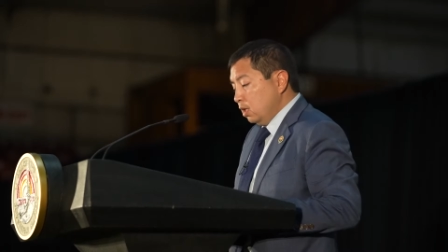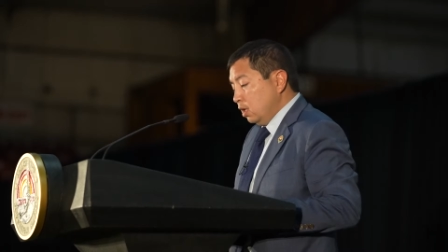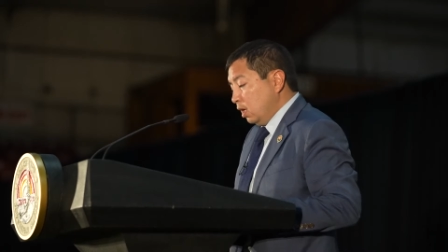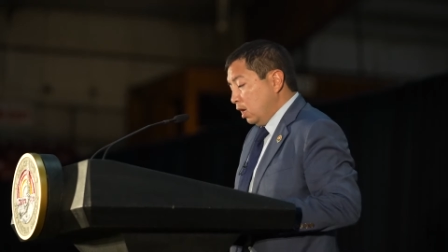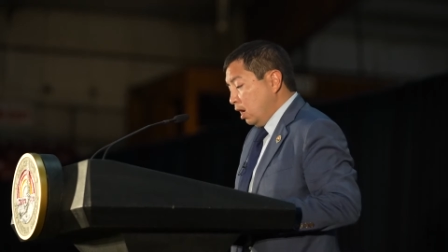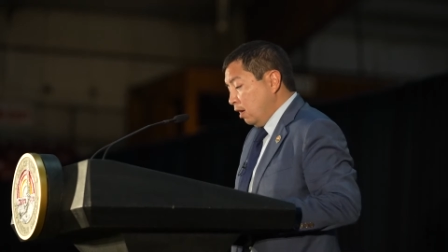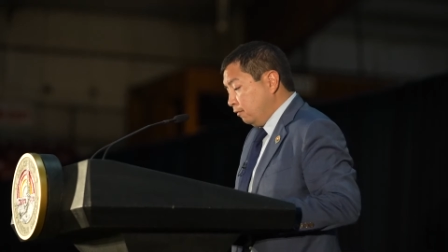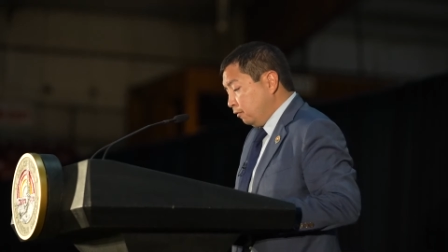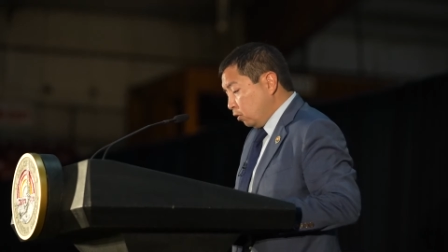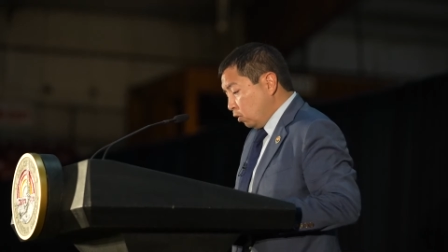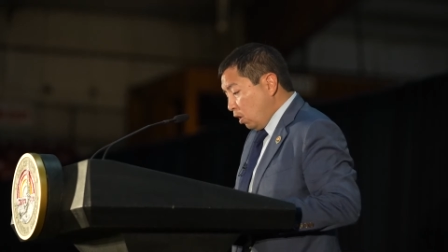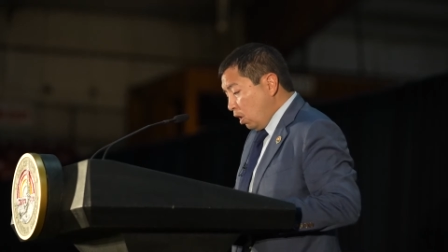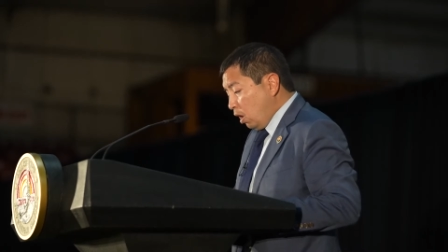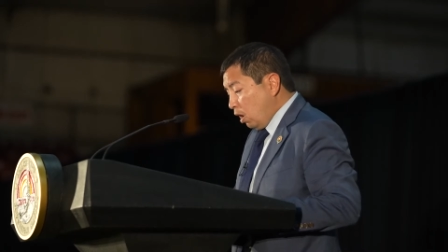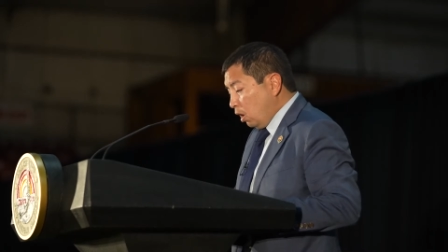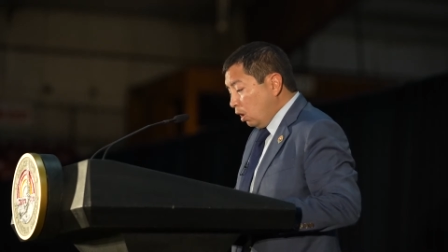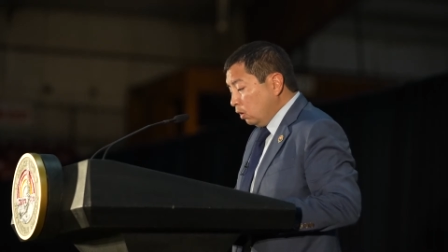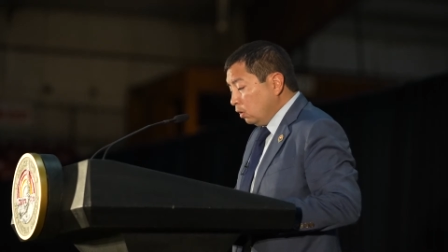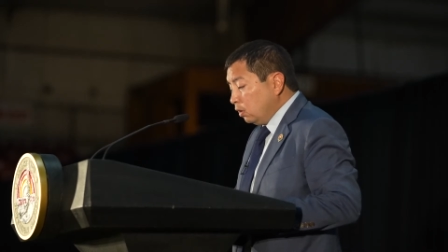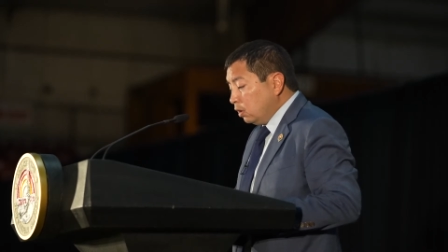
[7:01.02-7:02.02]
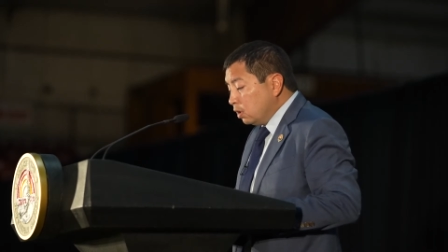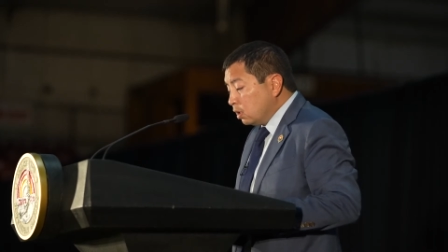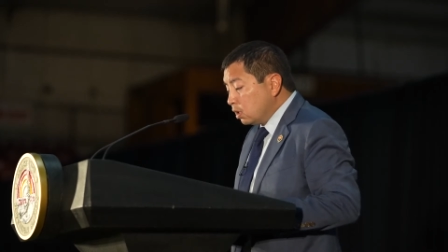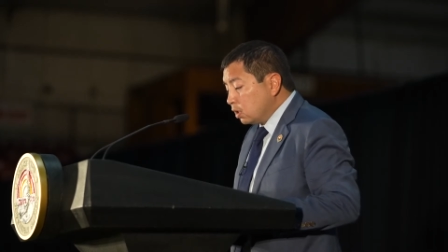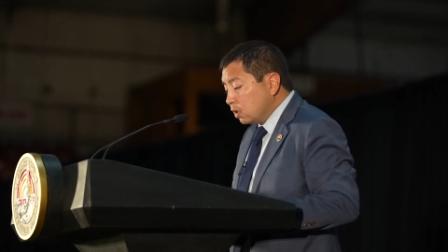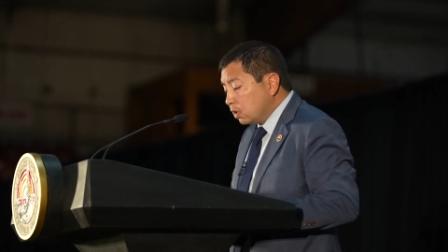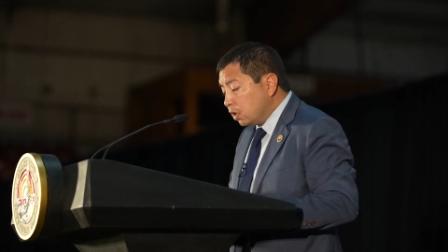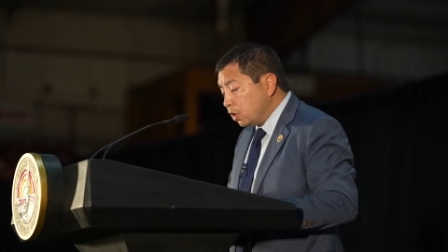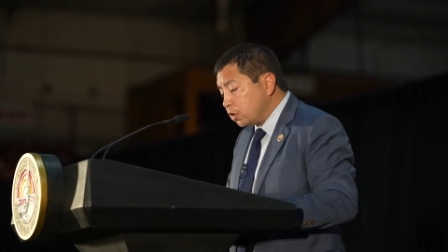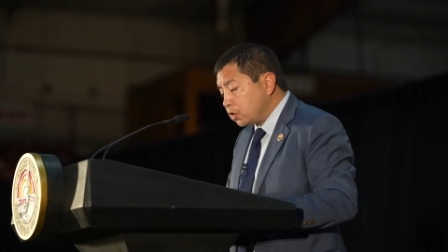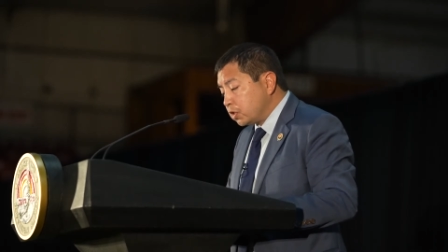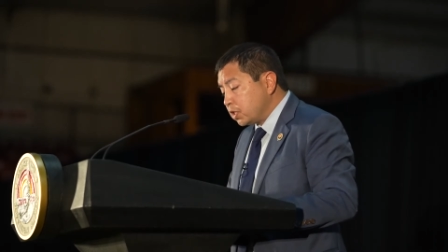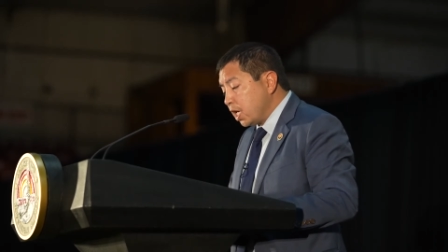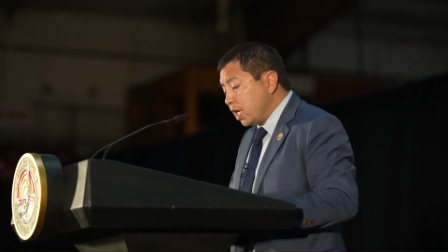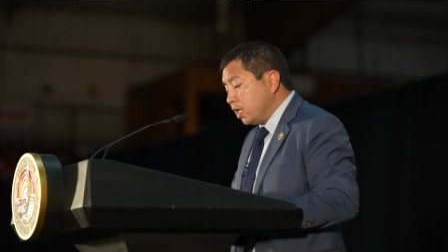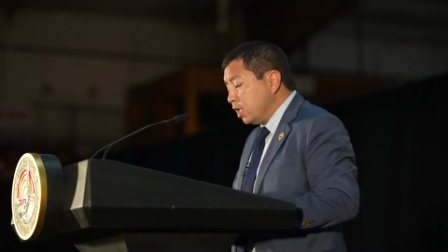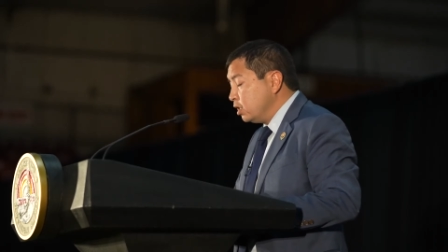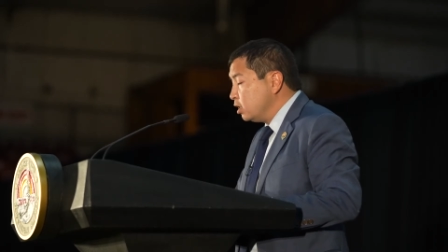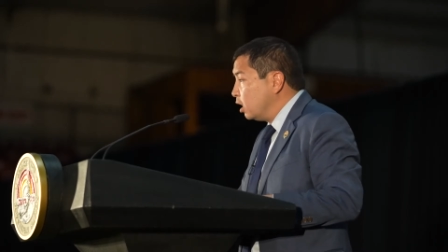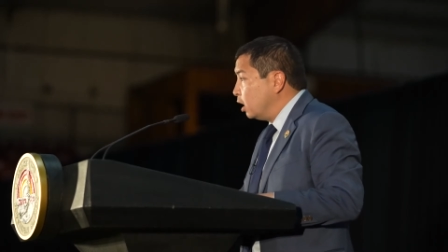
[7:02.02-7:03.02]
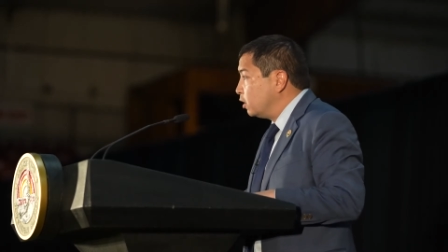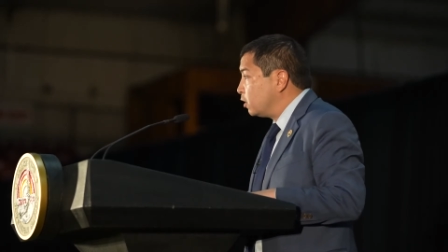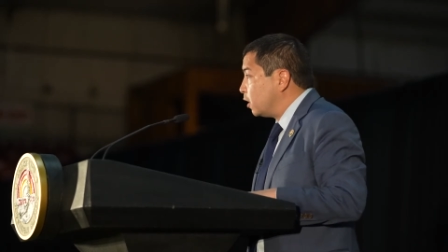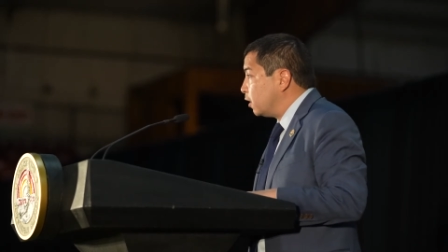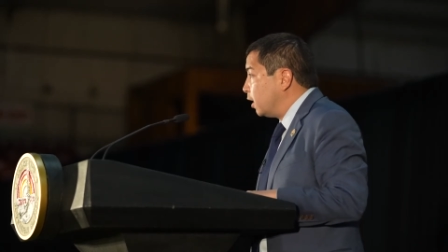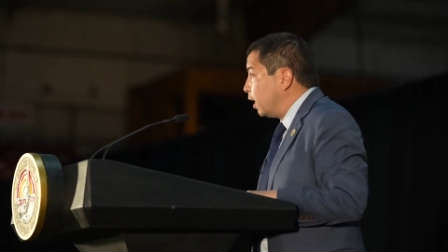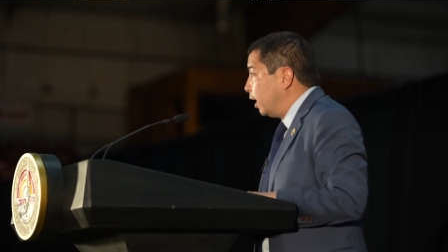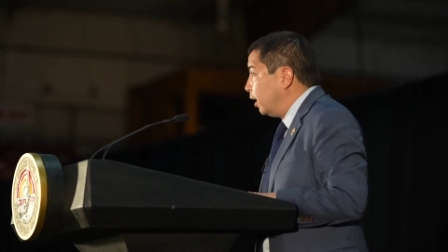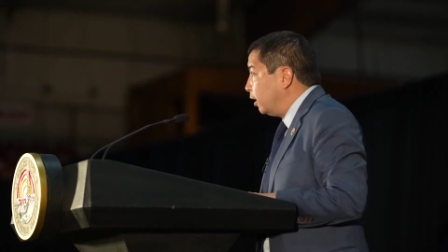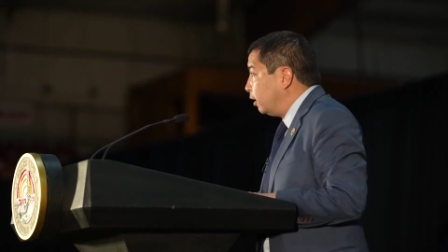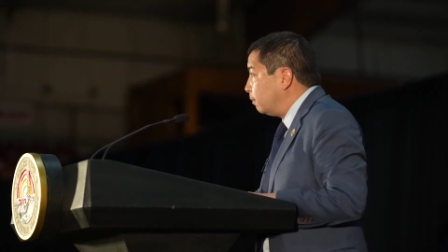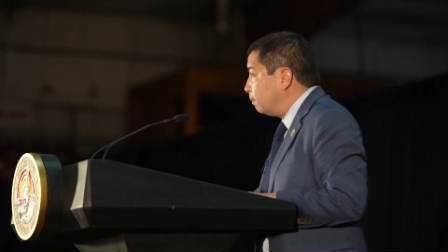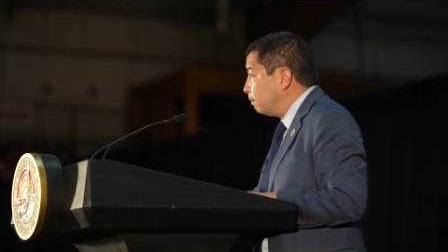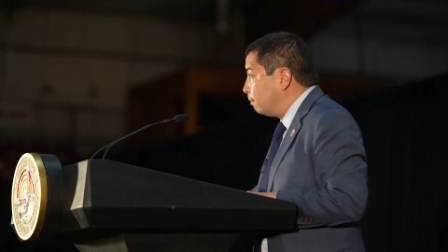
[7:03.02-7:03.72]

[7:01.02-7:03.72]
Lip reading: After all is said and done tonight,